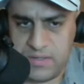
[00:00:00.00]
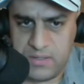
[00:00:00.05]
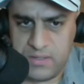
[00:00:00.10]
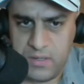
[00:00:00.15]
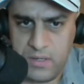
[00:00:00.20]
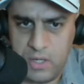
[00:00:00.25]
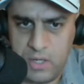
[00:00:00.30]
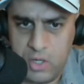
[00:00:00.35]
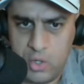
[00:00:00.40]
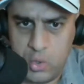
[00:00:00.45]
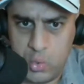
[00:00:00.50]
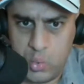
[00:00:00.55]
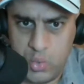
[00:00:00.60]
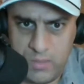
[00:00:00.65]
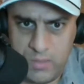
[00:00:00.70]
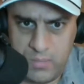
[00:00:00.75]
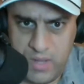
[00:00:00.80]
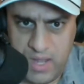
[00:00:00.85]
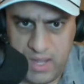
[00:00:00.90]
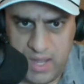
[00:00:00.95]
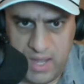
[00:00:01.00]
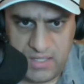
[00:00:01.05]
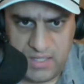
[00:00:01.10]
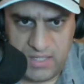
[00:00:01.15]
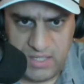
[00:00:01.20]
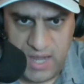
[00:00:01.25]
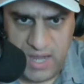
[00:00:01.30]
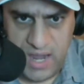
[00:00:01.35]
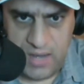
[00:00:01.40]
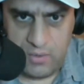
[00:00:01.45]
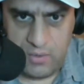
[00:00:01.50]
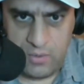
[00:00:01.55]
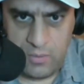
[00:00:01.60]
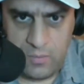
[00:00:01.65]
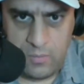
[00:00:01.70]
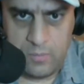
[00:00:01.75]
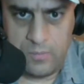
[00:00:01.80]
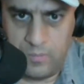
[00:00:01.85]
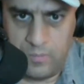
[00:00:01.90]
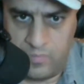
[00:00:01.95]
is Green Bay at
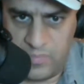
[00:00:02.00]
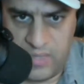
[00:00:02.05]
Seattle.